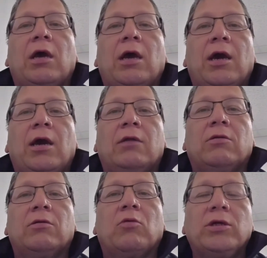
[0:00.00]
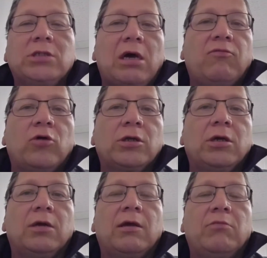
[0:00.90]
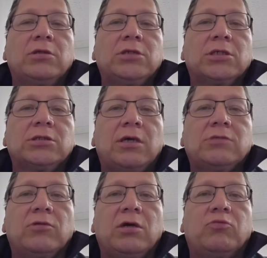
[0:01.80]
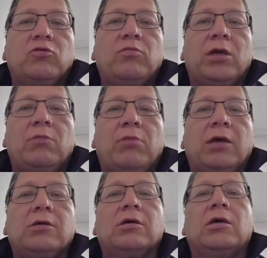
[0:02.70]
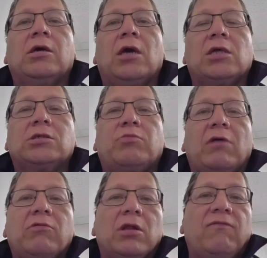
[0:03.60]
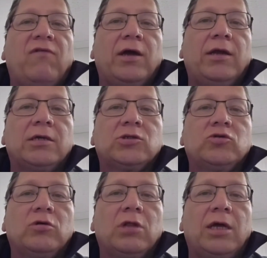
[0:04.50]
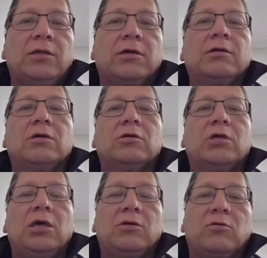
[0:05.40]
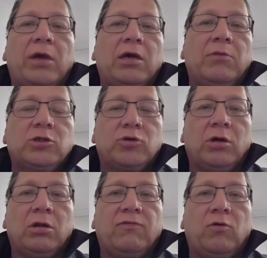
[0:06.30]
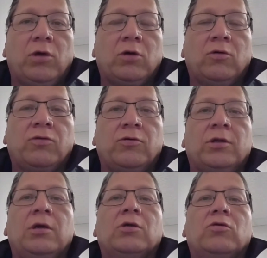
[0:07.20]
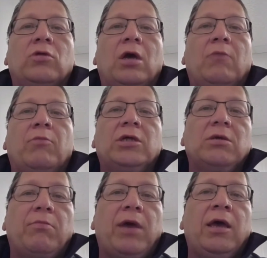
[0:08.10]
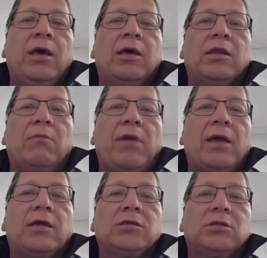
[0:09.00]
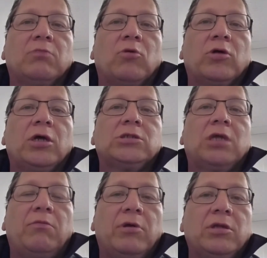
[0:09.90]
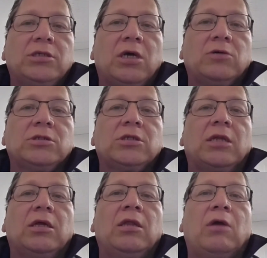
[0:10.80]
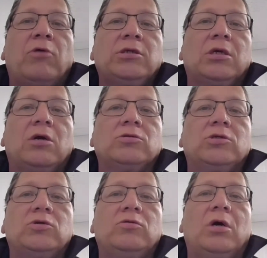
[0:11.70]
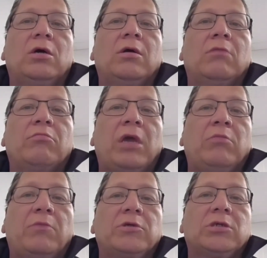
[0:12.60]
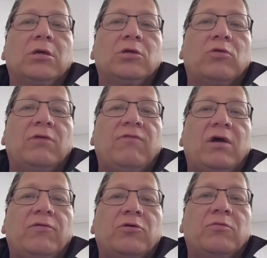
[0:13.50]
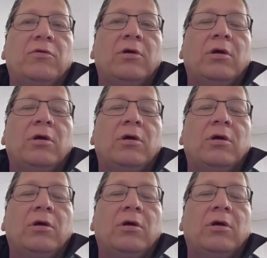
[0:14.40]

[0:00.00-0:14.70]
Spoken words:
And the ones I've worked on, they've been successfully approved by the bank. It's privately financed through a lender, either Bank of Montreal if you want to go through it. But it's a bank. The band gets the mortgage, they build these houses, and then they rent it out to band members on a 25-year